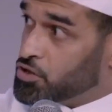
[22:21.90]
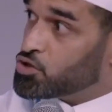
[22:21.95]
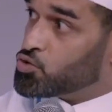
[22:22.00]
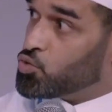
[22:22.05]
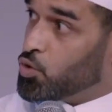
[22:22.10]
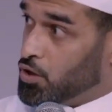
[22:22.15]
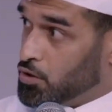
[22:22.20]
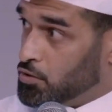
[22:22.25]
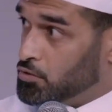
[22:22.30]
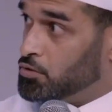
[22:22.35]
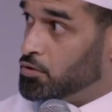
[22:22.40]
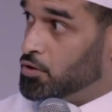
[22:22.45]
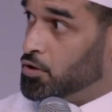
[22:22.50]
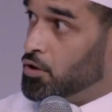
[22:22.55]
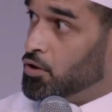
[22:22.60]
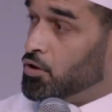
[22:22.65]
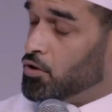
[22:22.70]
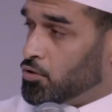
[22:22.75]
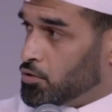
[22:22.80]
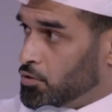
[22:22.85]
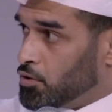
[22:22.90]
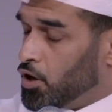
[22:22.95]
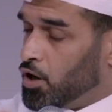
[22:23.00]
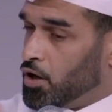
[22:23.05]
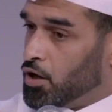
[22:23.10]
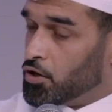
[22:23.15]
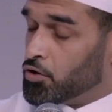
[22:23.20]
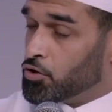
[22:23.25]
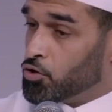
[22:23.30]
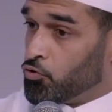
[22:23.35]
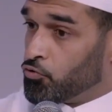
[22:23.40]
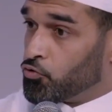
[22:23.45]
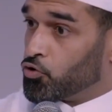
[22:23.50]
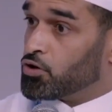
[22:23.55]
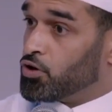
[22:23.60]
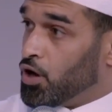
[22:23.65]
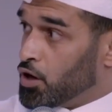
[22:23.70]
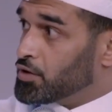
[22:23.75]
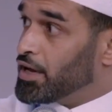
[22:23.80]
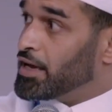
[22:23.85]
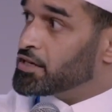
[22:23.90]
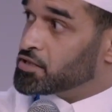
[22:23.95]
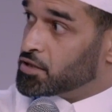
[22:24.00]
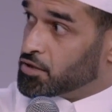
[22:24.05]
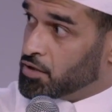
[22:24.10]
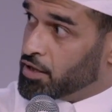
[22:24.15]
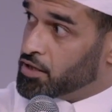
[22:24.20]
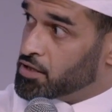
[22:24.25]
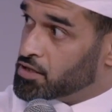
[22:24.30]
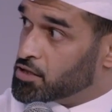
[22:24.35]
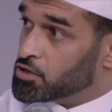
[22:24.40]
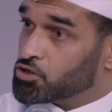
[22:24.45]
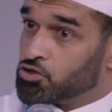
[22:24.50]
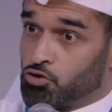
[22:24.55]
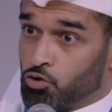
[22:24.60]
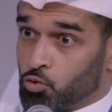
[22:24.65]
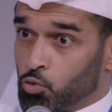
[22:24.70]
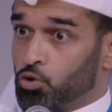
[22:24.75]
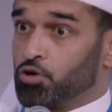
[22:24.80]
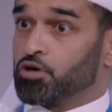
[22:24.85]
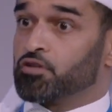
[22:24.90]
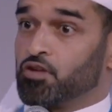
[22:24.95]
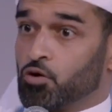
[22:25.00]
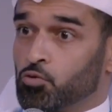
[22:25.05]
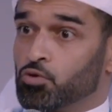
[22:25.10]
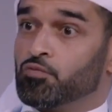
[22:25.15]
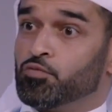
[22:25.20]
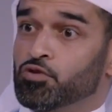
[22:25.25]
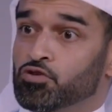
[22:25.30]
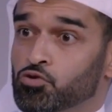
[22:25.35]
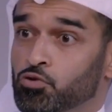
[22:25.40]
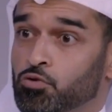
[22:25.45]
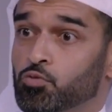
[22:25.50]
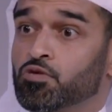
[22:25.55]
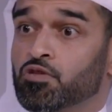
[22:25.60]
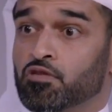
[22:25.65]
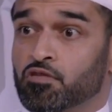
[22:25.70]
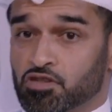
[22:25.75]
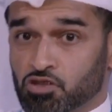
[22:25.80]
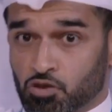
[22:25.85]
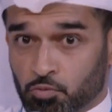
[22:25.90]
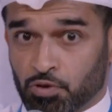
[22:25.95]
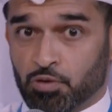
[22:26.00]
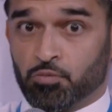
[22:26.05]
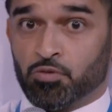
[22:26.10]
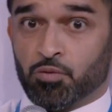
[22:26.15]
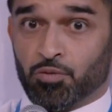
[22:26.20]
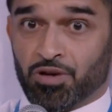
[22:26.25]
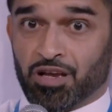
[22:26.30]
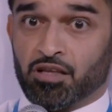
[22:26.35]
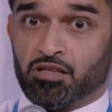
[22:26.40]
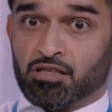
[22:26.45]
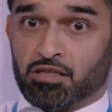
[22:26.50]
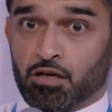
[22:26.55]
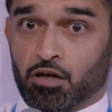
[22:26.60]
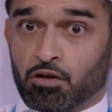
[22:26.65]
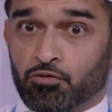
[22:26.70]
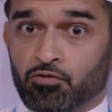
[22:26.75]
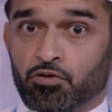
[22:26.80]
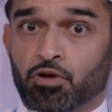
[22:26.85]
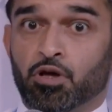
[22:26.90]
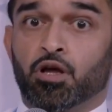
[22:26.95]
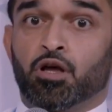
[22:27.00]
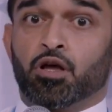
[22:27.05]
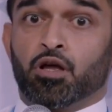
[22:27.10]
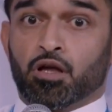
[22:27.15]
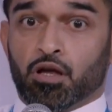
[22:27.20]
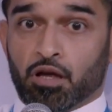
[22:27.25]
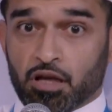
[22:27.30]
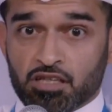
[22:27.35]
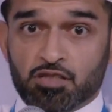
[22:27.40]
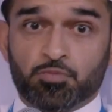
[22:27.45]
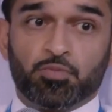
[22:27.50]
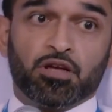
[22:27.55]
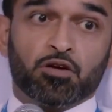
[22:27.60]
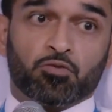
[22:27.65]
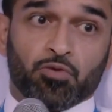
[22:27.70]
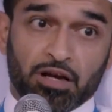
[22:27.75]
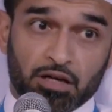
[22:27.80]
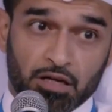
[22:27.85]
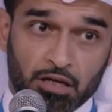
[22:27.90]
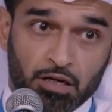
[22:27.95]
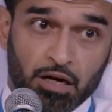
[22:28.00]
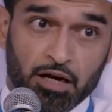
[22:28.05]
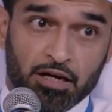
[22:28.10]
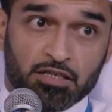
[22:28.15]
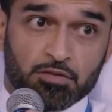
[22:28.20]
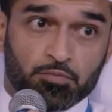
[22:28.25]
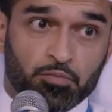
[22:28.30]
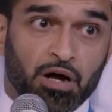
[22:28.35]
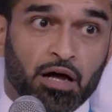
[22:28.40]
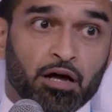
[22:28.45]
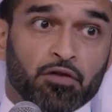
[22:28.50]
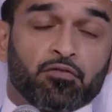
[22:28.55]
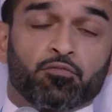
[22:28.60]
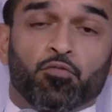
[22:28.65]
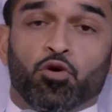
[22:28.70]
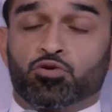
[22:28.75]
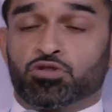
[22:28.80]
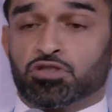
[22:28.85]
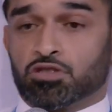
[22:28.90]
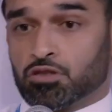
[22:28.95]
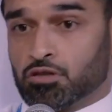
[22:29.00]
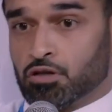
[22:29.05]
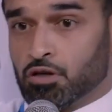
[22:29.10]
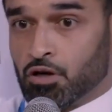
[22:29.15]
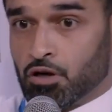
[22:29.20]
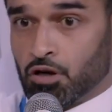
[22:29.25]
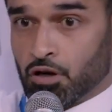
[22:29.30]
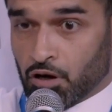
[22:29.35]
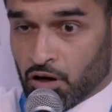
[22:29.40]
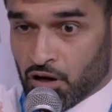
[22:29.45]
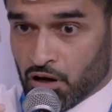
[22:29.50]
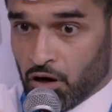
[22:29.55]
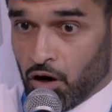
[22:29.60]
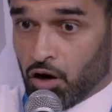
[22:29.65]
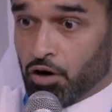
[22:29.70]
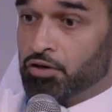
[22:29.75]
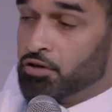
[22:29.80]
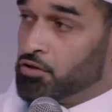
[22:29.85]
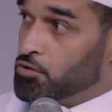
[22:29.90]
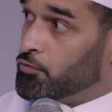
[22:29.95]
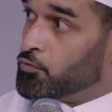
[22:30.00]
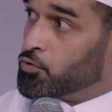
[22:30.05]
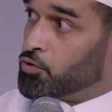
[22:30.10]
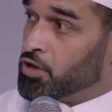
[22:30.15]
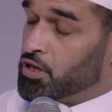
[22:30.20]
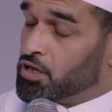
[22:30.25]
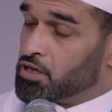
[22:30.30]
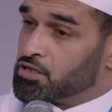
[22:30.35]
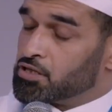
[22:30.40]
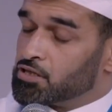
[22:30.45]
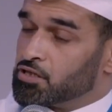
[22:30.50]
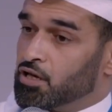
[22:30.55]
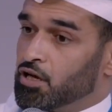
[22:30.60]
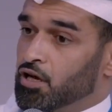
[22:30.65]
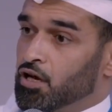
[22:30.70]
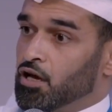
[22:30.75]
as well, you know, for a long-lasting legacy. So the work that we've been doing within the Supreme Committee itself is being recognized by the most ardent of critics.